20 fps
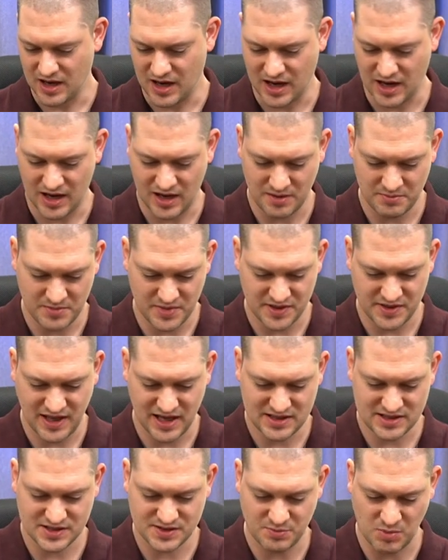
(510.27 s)
Um,
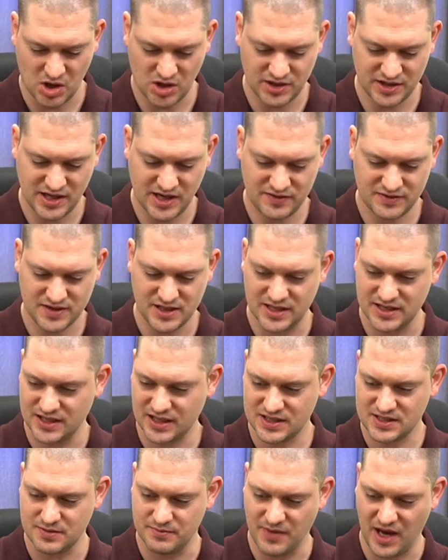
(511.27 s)
that's small enough that it
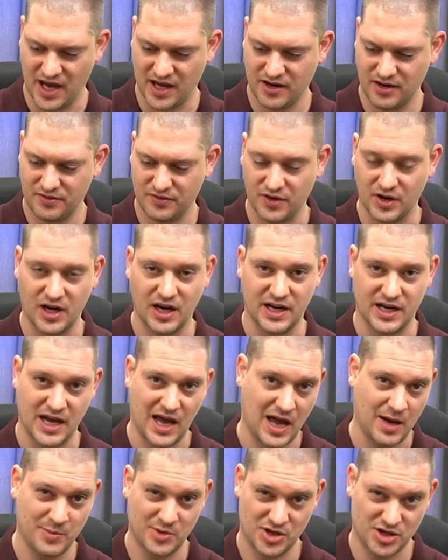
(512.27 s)
doesn't matter for kind of
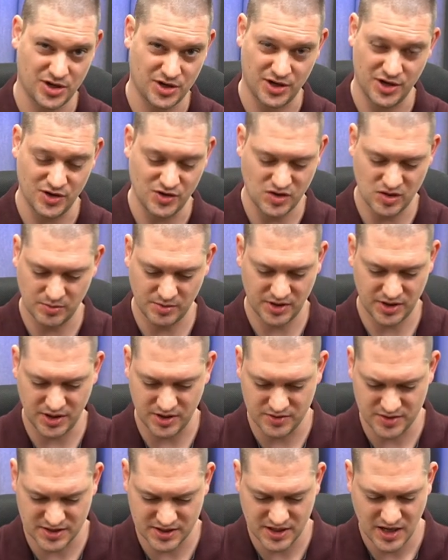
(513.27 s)
amateur YouTuber
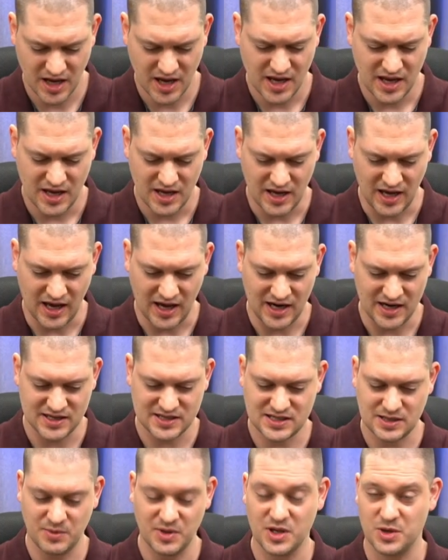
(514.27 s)
use. Uh,
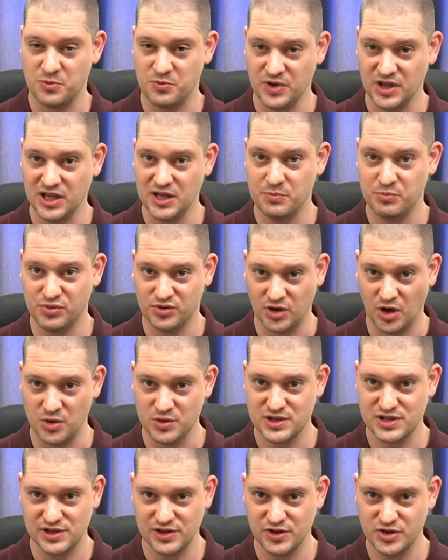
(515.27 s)
some of the really
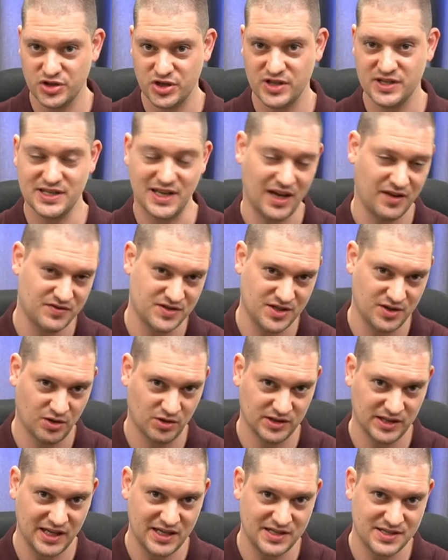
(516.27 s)
pro solutions that have
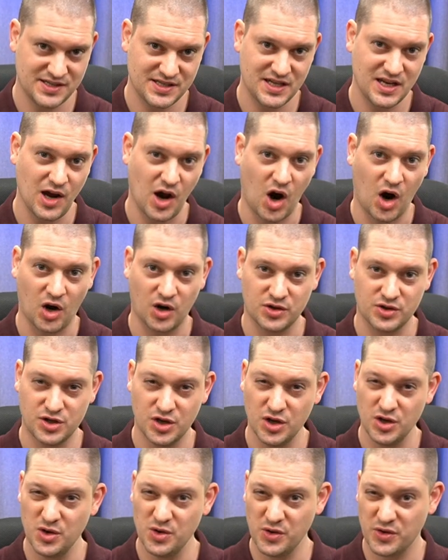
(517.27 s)
zero latency are
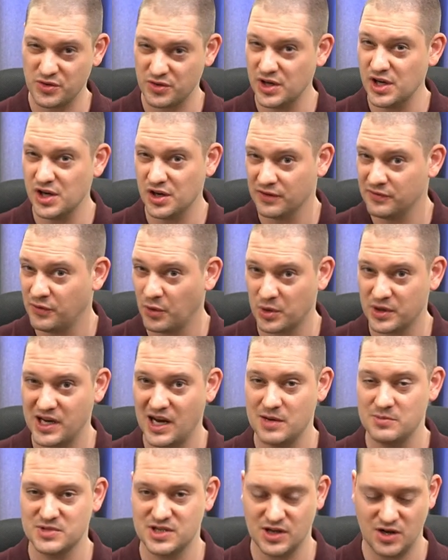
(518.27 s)
two, three, or four
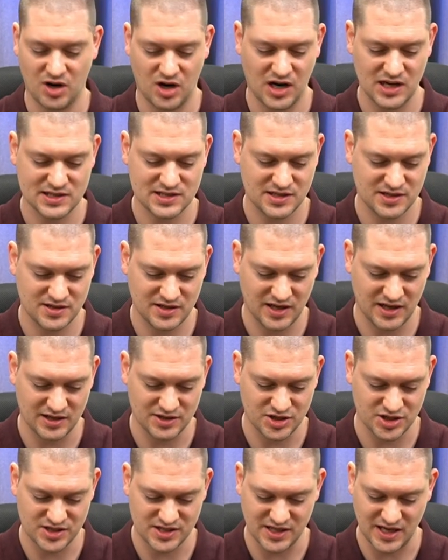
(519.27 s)
times the cost uh,
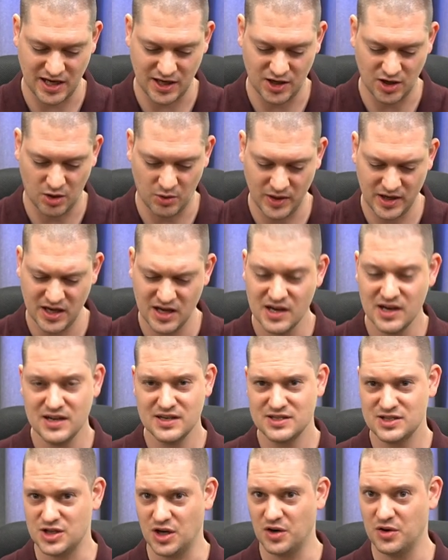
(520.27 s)
just to get going.
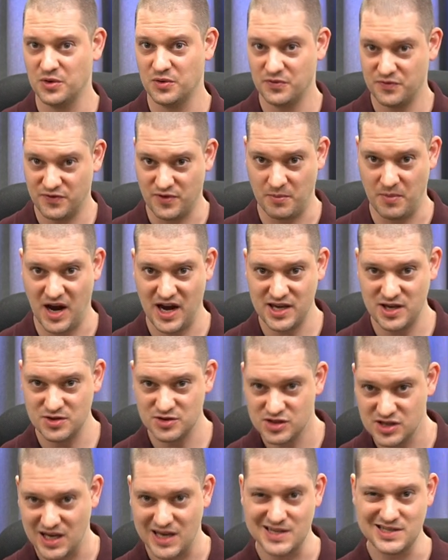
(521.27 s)
So for my
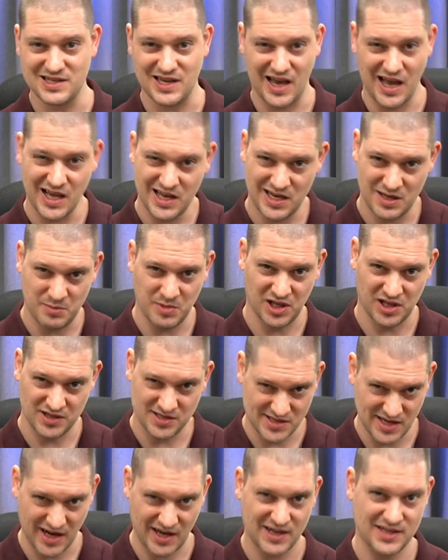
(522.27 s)
use case, 80
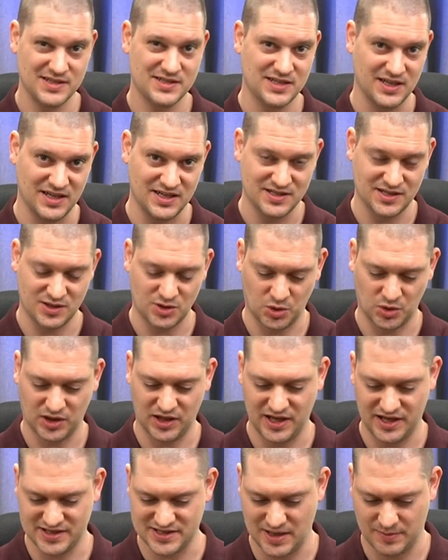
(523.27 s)
milliseconds is a
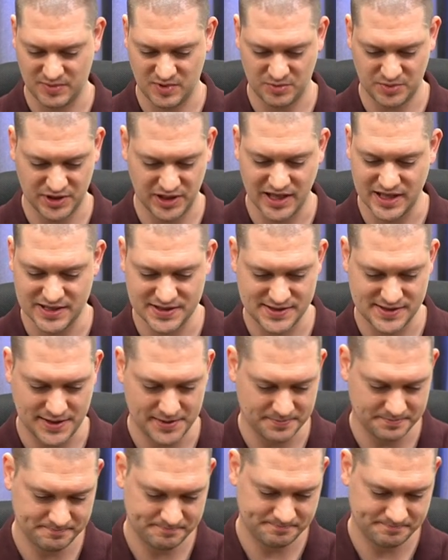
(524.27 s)
totally acceptable latency.